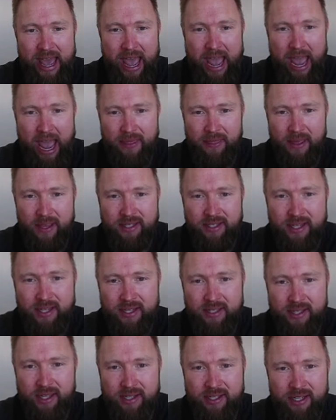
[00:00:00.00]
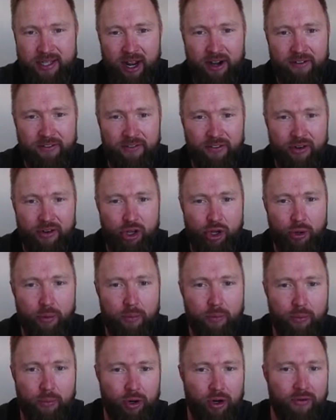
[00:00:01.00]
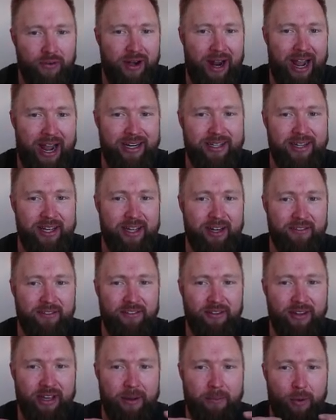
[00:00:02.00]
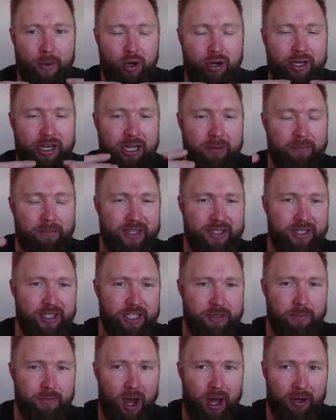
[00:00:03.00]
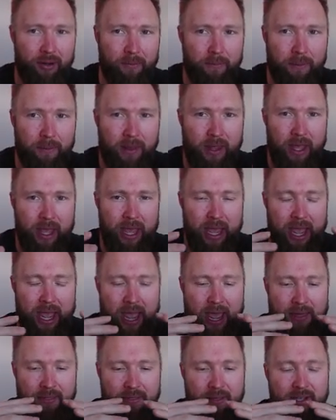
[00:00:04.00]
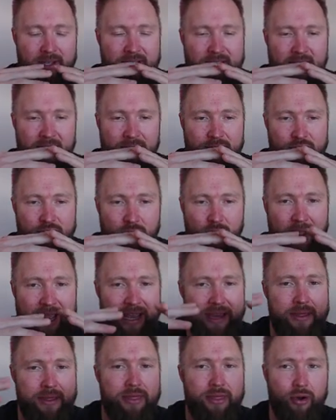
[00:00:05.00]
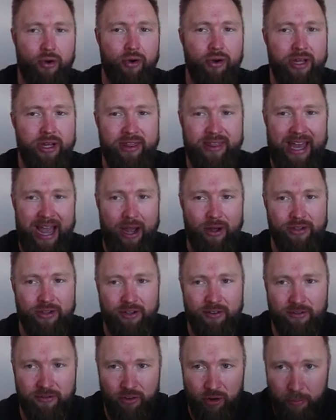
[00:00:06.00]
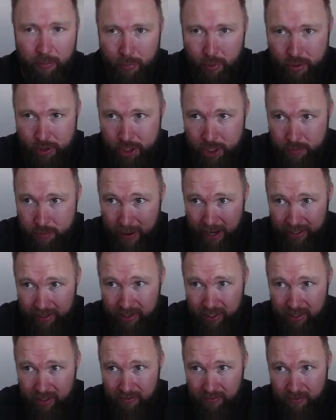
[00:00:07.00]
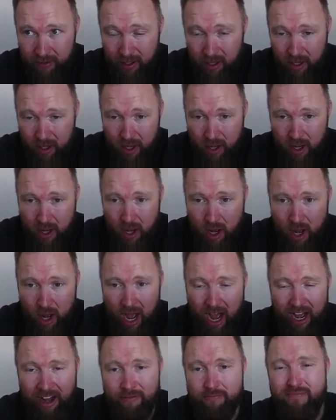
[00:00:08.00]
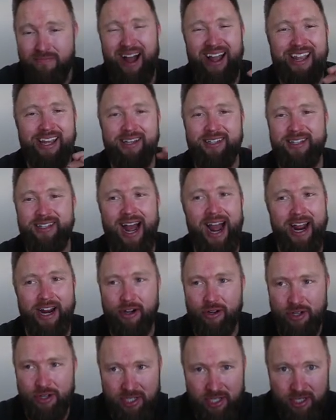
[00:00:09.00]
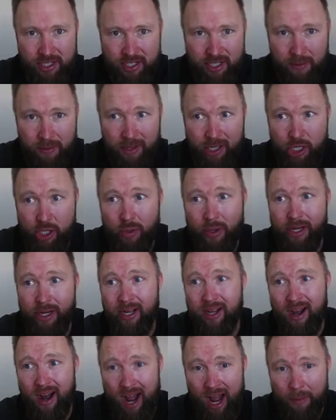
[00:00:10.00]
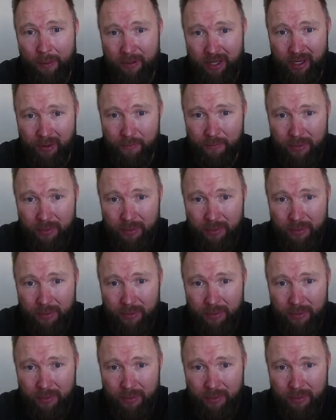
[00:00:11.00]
And this is the done-for-you proven high-ticket affiliate marketing business model. And this gives you a 30,000-foot perspective of my entire system that you get a copy.